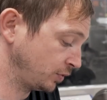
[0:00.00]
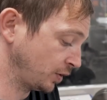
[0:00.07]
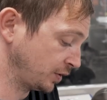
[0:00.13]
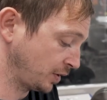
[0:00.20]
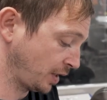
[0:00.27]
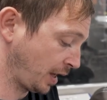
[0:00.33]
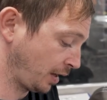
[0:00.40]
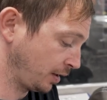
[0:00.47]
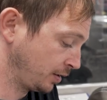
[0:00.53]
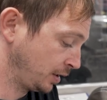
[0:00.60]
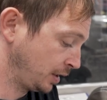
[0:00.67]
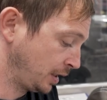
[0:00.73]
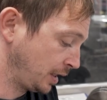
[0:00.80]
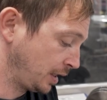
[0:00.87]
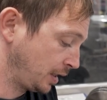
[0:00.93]
Does that
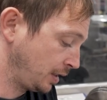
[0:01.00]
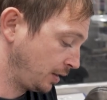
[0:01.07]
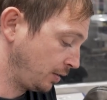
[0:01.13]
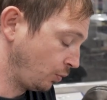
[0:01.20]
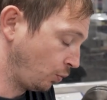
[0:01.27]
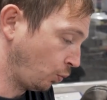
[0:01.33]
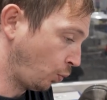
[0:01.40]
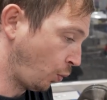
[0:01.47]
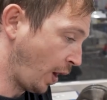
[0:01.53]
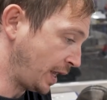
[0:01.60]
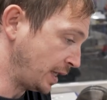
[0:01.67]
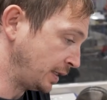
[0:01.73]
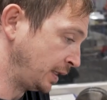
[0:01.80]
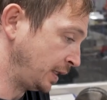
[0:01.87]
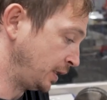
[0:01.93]

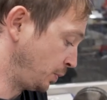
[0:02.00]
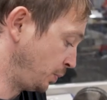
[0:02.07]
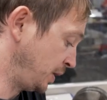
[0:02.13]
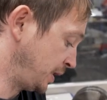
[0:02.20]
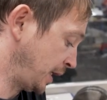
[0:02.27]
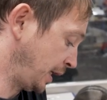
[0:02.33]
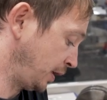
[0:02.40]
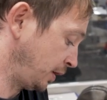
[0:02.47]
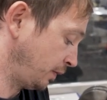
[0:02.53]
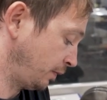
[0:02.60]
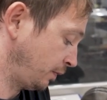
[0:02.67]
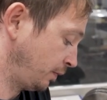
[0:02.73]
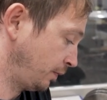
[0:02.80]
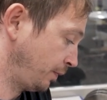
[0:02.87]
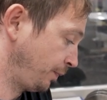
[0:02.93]
weight need to be
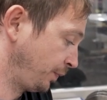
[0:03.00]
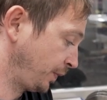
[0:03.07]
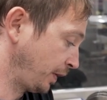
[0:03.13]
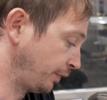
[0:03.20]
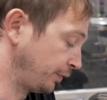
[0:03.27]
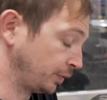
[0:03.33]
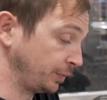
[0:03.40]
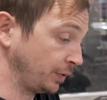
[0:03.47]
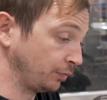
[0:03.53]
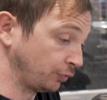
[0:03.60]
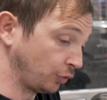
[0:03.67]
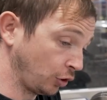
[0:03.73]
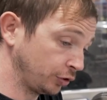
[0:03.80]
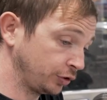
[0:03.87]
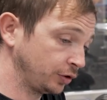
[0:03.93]
taken from the
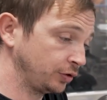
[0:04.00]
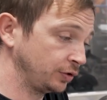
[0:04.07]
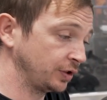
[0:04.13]
rod?